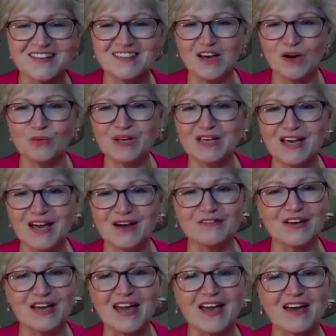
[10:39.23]
that we
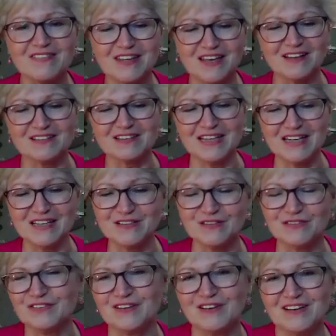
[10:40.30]
have, and that land
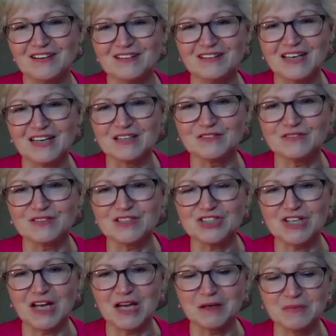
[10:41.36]
of
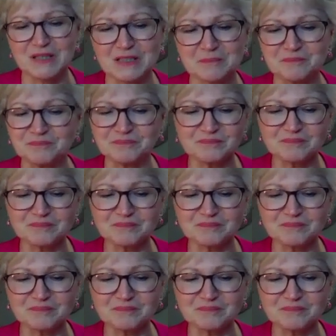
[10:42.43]
enchantment.